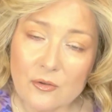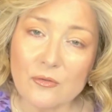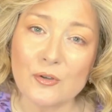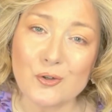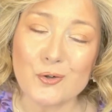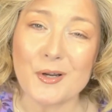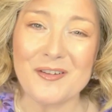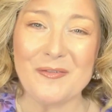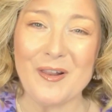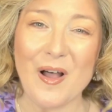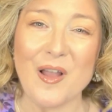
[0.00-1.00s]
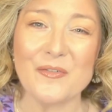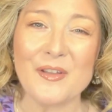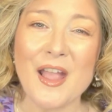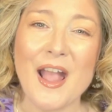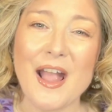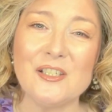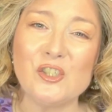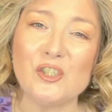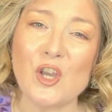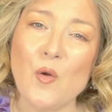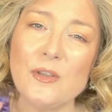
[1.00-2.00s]
you the Tree of Life and
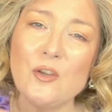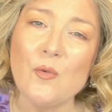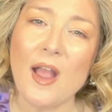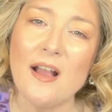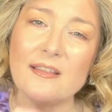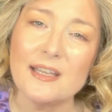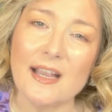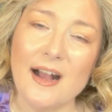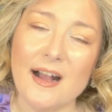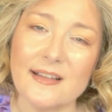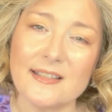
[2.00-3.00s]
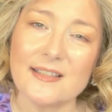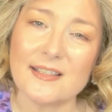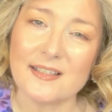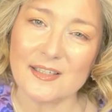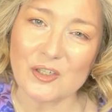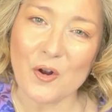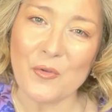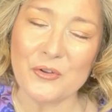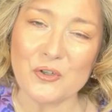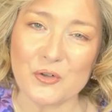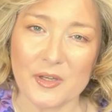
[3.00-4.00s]
showing you how the cards sit on
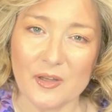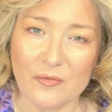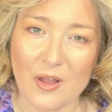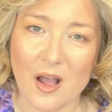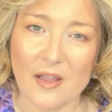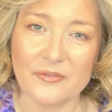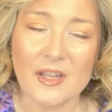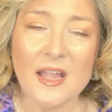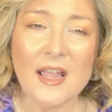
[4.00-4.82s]
the Tree of Life.